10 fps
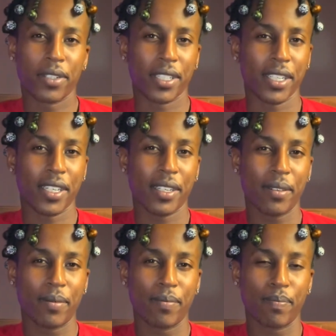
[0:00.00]
seeing?
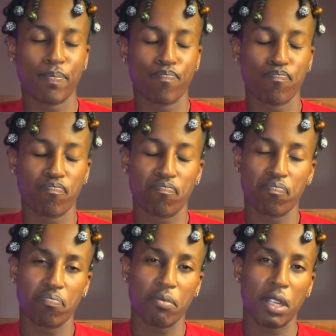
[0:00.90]

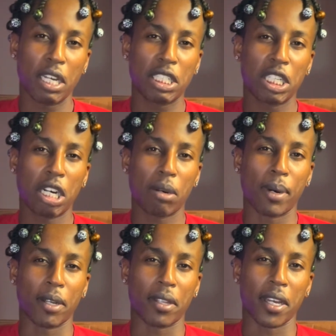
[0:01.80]
Let's talk
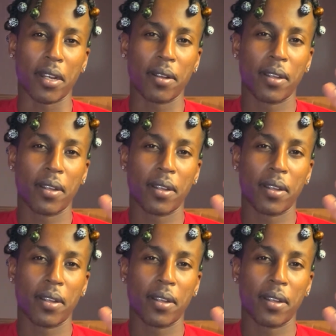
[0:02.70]
about that.